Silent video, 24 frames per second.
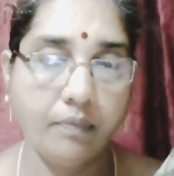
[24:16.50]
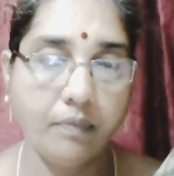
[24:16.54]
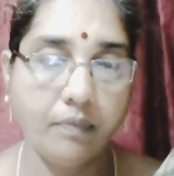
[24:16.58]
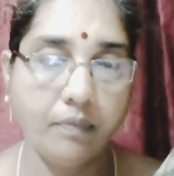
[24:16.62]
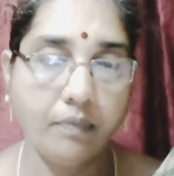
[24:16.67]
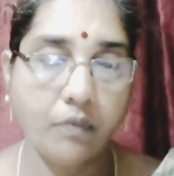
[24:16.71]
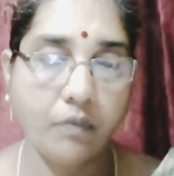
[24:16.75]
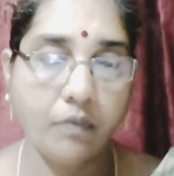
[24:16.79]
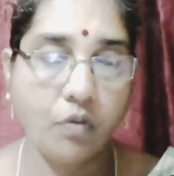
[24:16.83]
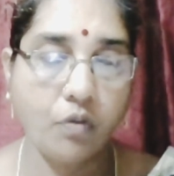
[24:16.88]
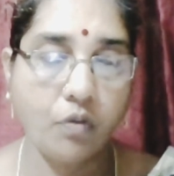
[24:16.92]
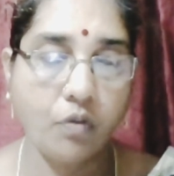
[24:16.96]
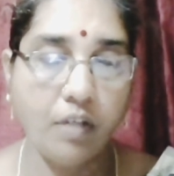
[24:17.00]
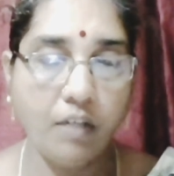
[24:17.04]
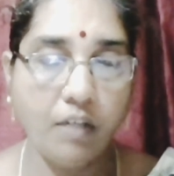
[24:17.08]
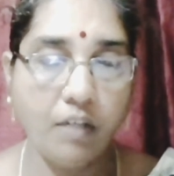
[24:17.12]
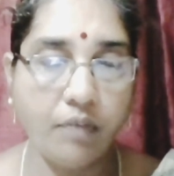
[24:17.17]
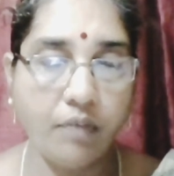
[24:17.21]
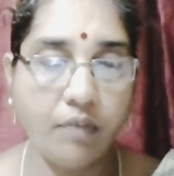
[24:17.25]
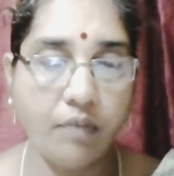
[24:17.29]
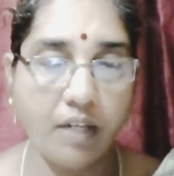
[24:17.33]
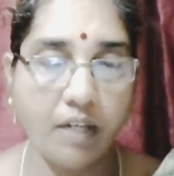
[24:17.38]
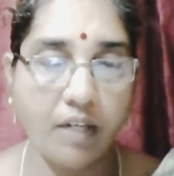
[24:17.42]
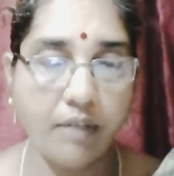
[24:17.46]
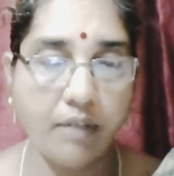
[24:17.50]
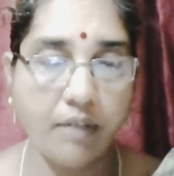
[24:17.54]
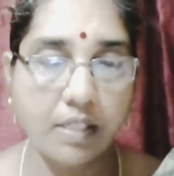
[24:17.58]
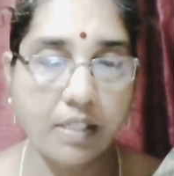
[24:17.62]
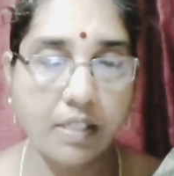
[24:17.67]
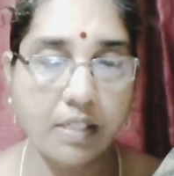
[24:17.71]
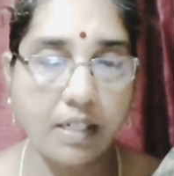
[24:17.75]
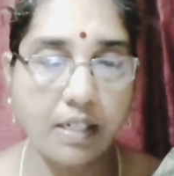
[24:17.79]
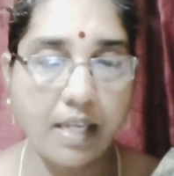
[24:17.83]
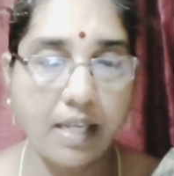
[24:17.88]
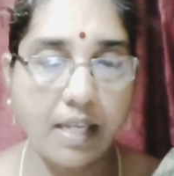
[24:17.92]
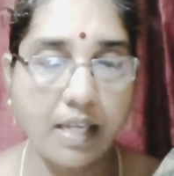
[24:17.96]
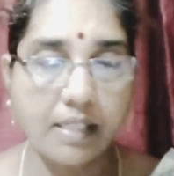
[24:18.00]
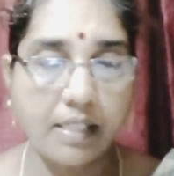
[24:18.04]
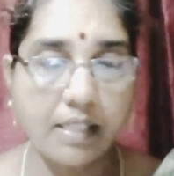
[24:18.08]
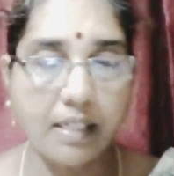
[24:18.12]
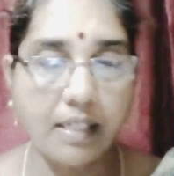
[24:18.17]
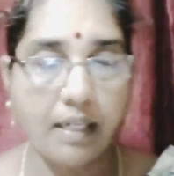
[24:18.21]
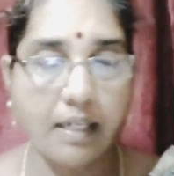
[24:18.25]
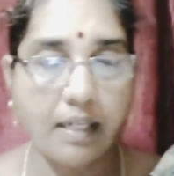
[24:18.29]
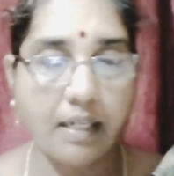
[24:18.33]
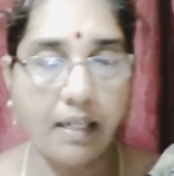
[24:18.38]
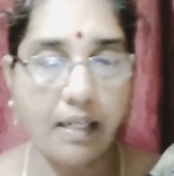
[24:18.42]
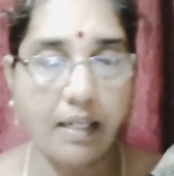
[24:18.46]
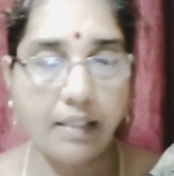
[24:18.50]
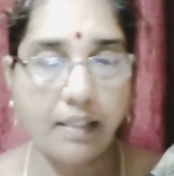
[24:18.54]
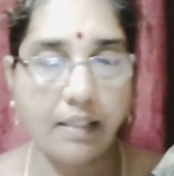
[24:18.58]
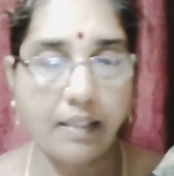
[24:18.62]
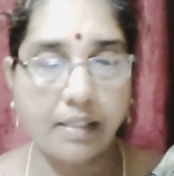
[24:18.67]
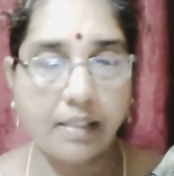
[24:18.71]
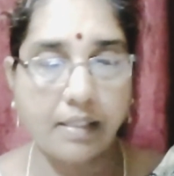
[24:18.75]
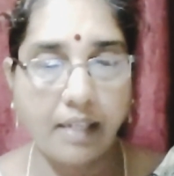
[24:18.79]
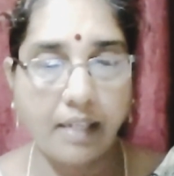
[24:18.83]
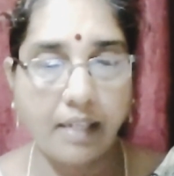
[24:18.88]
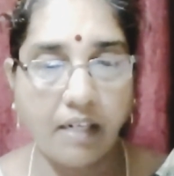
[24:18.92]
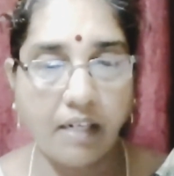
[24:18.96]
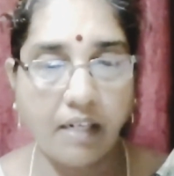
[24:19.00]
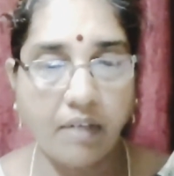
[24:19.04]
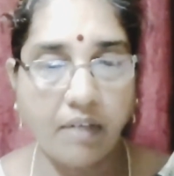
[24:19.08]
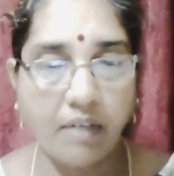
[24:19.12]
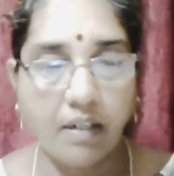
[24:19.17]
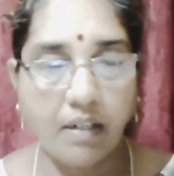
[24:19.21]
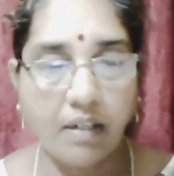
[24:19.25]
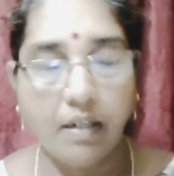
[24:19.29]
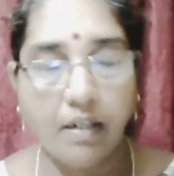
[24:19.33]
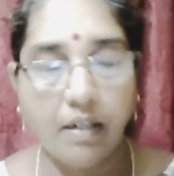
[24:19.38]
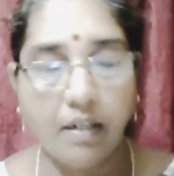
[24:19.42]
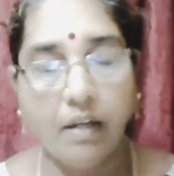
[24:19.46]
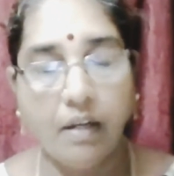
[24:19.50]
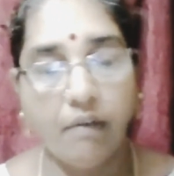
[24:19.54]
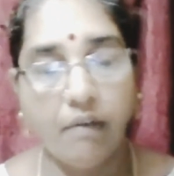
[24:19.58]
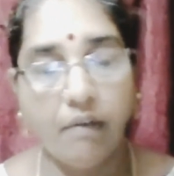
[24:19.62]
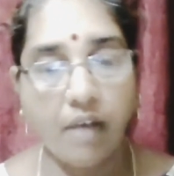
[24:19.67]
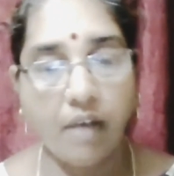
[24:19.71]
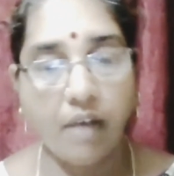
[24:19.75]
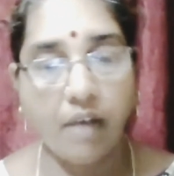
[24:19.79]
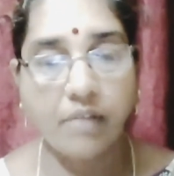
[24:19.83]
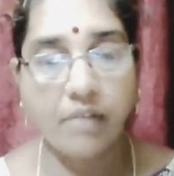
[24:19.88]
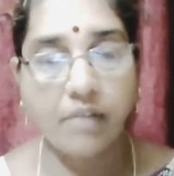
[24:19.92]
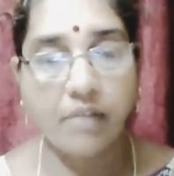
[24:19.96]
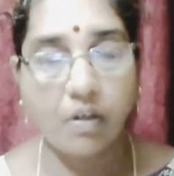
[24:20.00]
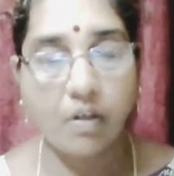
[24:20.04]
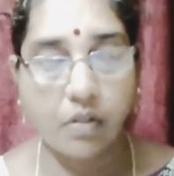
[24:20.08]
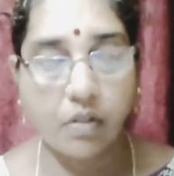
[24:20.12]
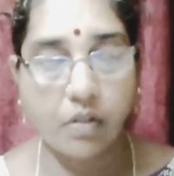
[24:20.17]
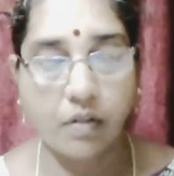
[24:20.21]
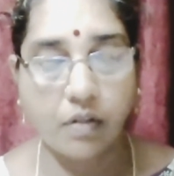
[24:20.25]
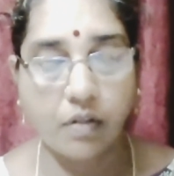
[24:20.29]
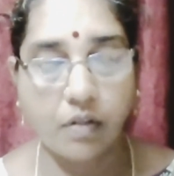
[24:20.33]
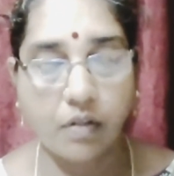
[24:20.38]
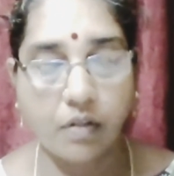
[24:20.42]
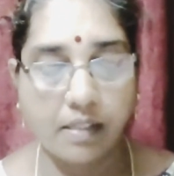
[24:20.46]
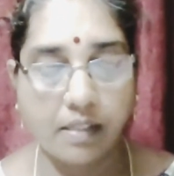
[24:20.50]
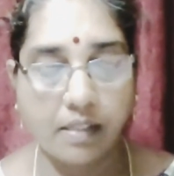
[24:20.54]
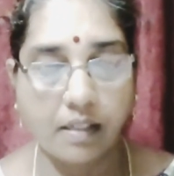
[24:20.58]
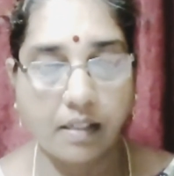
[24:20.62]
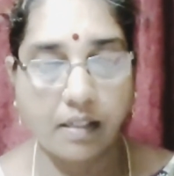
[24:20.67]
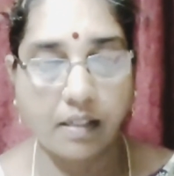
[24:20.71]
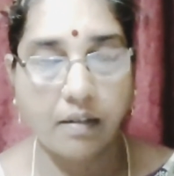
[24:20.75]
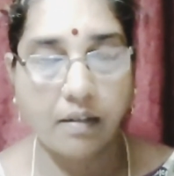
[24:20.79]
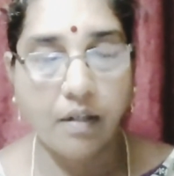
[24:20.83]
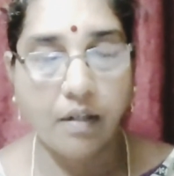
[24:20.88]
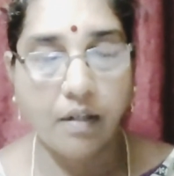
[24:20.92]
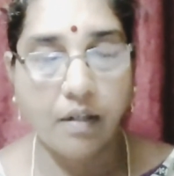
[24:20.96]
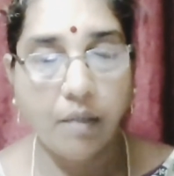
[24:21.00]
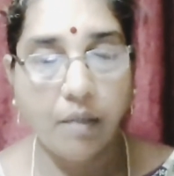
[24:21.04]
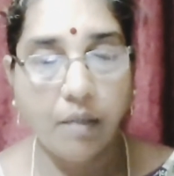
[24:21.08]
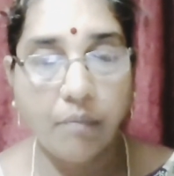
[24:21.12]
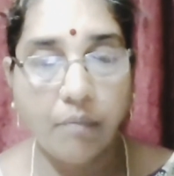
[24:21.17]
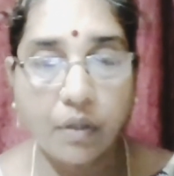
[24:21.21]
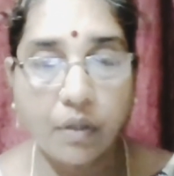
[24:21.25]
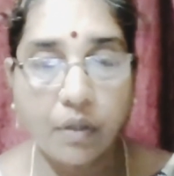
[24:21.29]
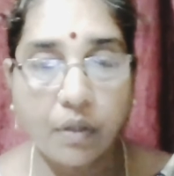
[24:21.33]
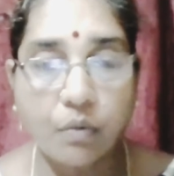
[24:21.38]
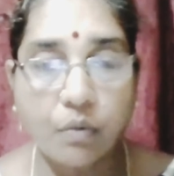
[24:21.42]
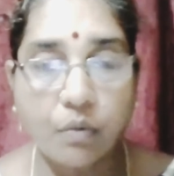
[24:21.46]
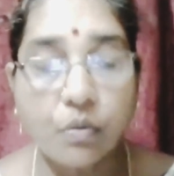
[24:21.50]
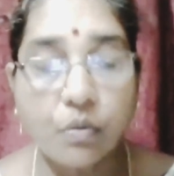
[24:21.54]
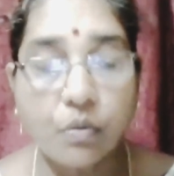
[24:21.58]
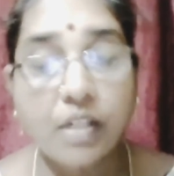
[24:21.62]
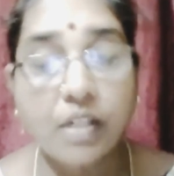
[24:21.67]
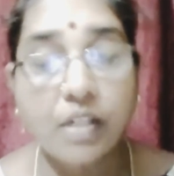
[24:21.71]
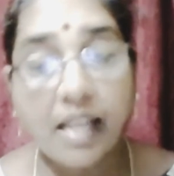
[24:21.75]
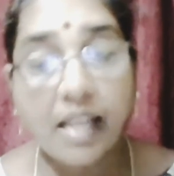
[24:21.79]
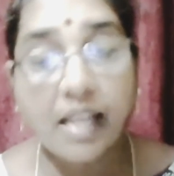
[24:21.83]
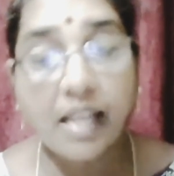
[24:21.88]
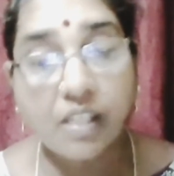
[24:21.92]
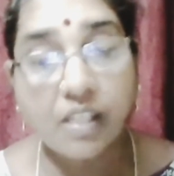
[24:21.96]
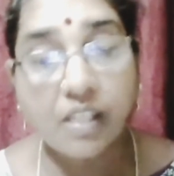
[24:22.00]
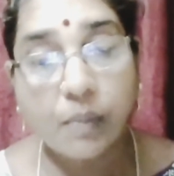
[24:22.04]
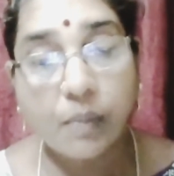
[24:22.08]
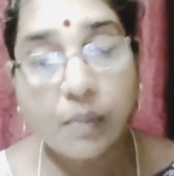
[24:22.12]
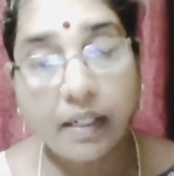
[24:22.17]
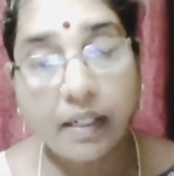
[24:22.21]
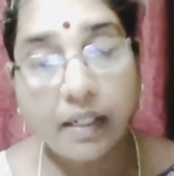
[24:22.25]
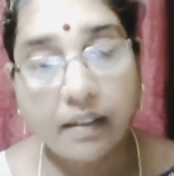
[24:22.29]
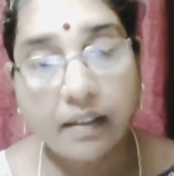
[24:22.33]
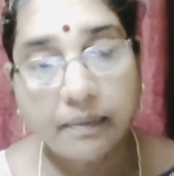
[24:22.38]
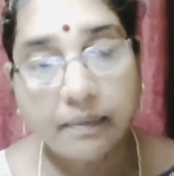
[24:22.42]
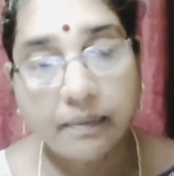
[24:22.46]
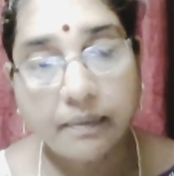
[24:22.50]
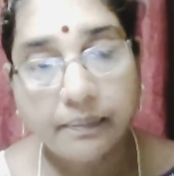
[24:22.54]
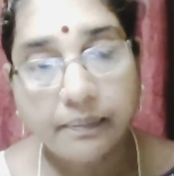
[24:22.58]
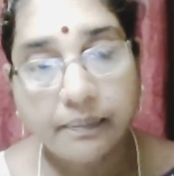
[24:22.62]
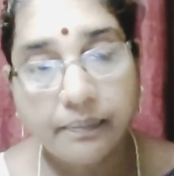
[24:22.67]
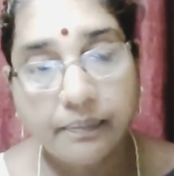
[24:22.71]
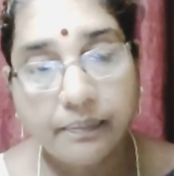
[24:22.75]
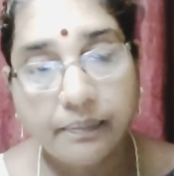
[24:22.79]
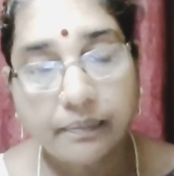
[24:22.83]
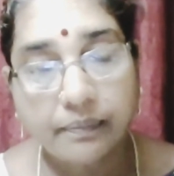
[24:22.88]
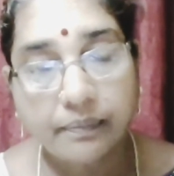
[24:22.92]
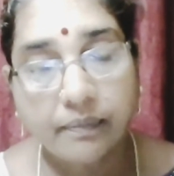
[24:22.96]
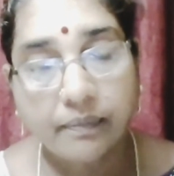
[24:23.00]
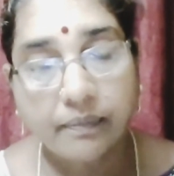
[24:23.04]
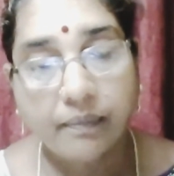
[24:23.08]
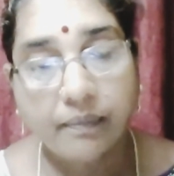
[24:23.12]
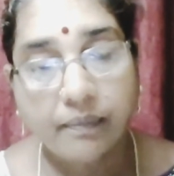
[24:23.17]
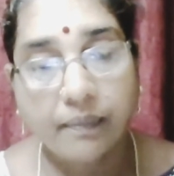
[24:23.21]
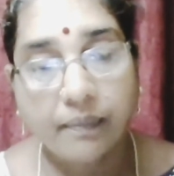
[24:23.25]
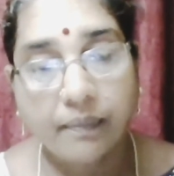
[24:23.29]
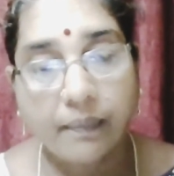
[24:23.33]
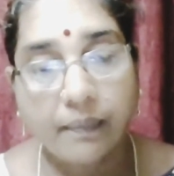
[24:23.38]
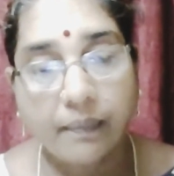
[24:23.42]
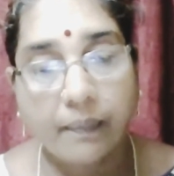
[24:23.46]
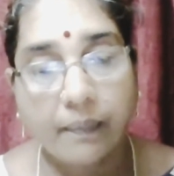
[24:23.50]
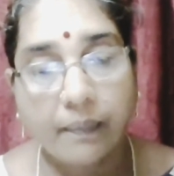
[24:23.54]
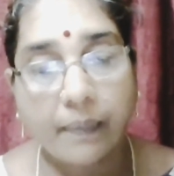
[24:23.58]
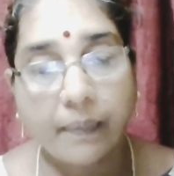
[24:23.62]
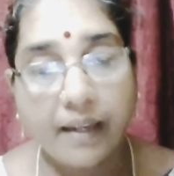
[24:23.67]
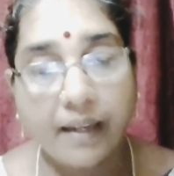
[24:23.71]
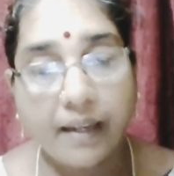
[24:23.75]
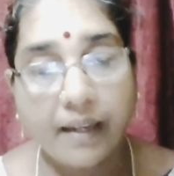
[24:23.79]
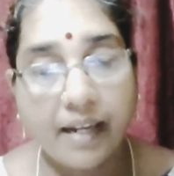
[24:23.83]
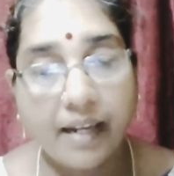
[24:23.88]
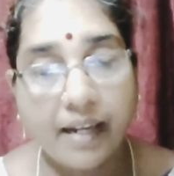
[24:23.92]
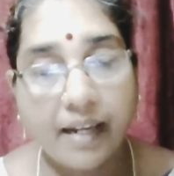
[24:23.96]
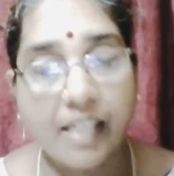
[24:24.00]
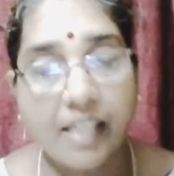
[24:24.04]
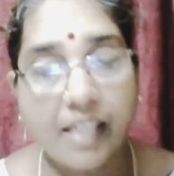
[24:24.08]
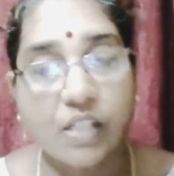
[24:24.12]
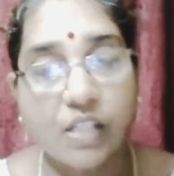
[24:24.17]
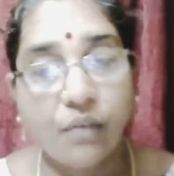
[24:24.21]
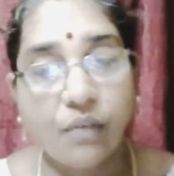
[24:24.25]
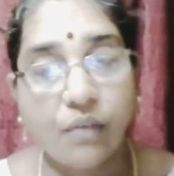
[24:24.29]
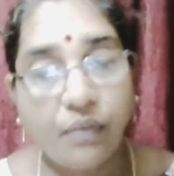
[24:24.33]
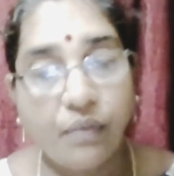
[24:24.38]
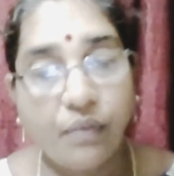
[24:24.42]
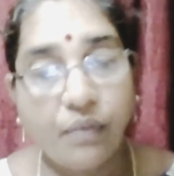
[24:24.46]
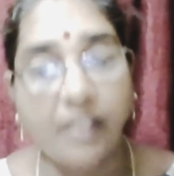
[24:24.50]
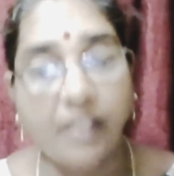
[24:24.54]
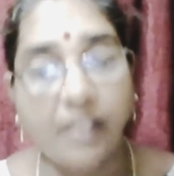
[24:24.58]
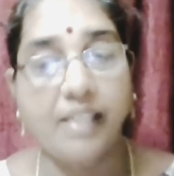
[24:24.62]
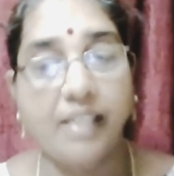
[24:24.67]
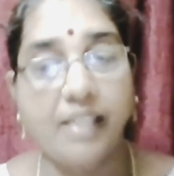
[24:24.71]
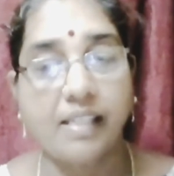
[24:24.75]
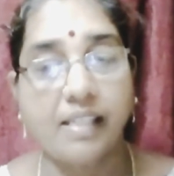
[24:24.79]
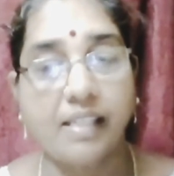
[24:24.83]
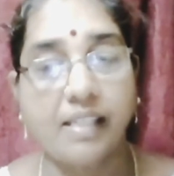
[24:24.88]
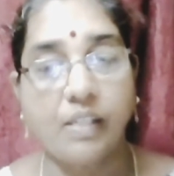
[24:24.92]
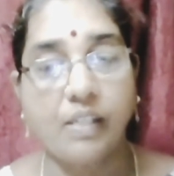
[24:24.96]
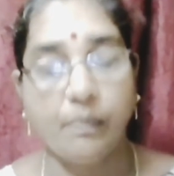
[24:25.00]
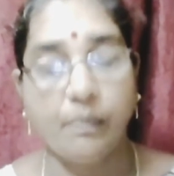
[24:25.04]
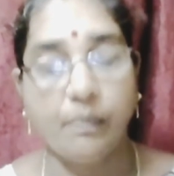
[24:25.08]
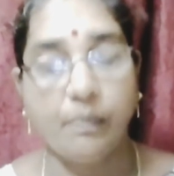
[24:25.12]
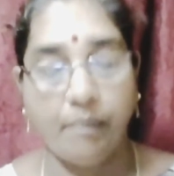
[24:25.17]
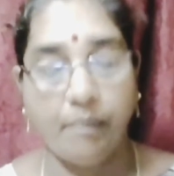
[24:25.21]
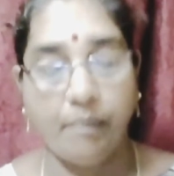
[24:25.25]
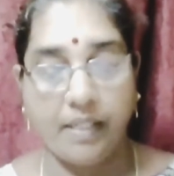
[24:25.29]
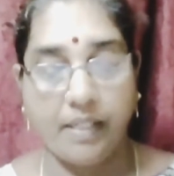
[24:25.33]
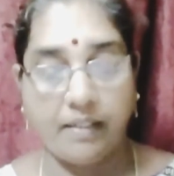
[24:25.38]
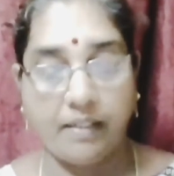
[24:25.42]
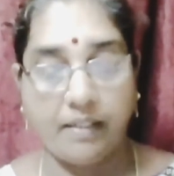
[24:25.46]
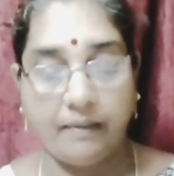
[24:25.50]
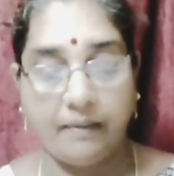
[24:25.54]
So here flowers are dancing, other side even waves are also dancing. But whose dance is better? The dance of flowers is better.